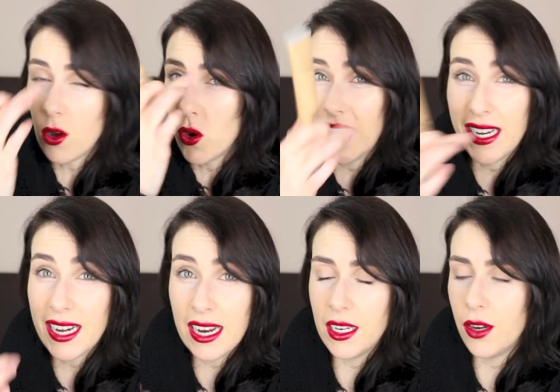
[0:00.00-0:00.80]
oily in
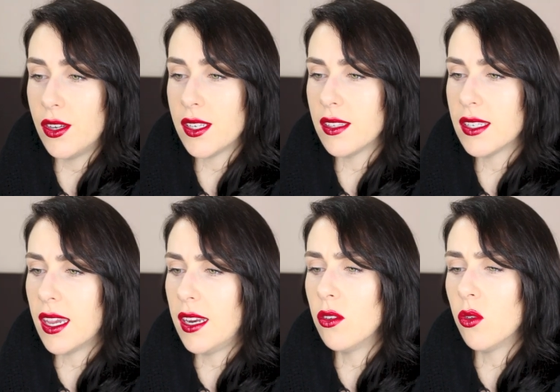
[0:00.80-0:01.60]
any areas on the
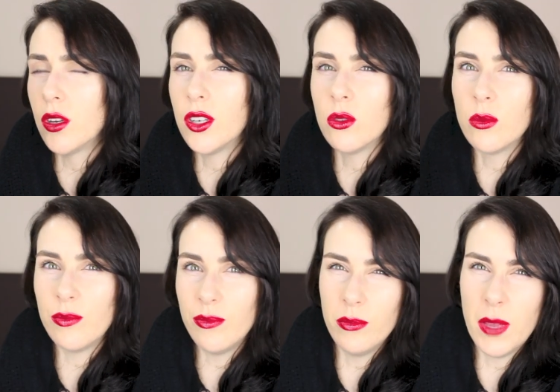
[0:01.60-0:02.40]
skin, or you know,
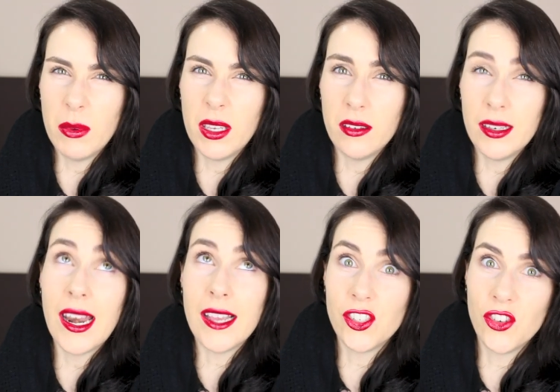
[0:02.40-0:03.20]
maybe
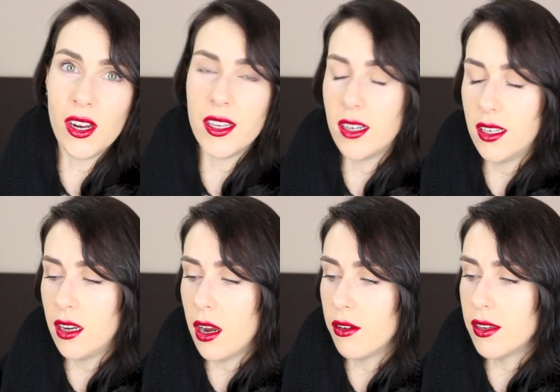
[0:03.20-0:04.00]
less dry in
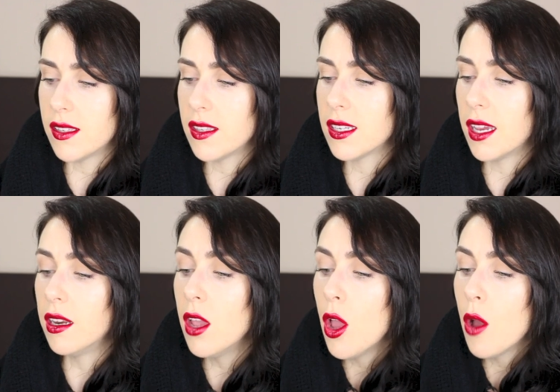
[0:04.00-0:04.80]
any areas of the skin.
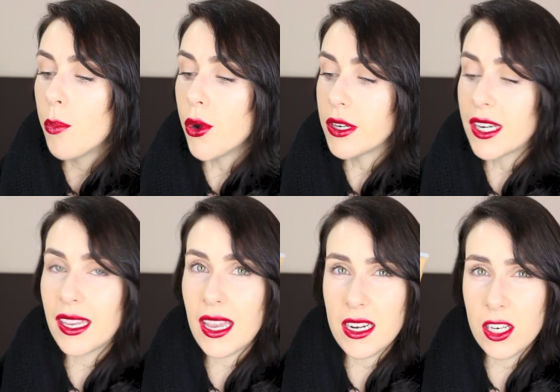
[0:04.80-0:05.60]
But
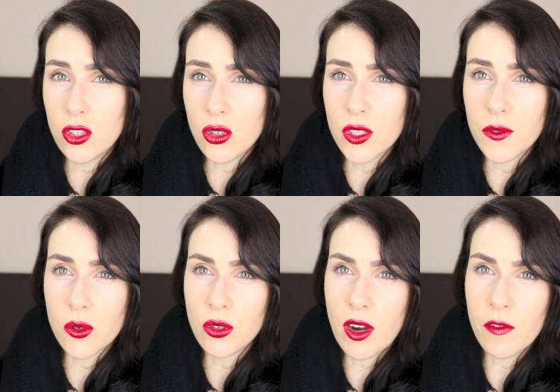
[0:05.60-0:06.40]
again, it does
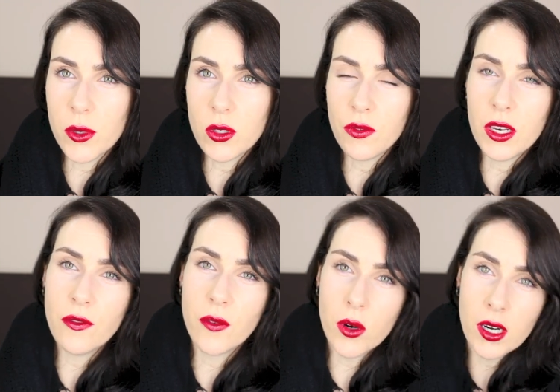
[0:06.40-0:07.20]
photograph beautifully
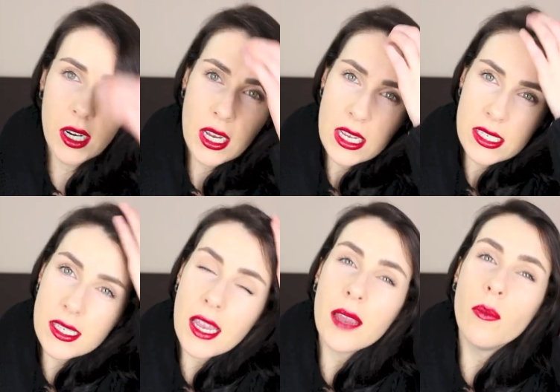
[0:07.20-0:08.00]
for,
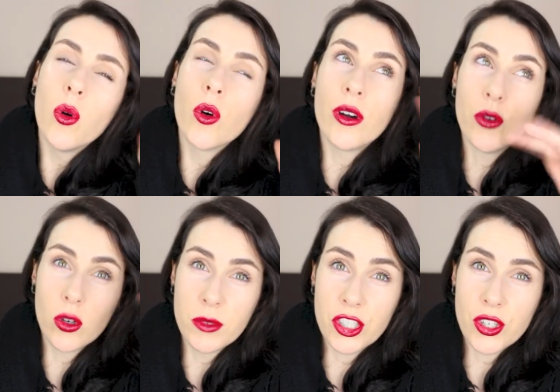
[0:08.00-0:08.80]
say, more
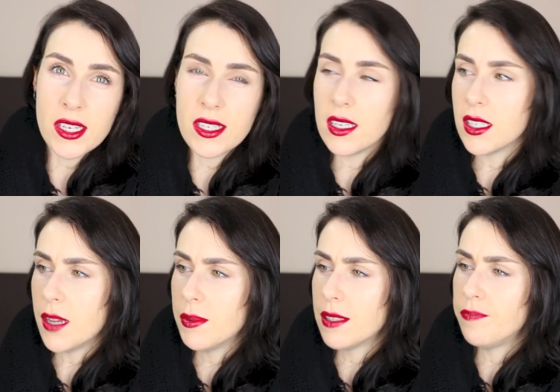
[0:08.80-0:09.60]
normal to dry skin
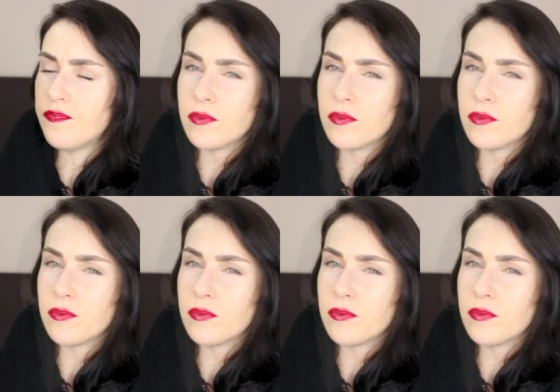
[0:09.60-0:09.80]
types.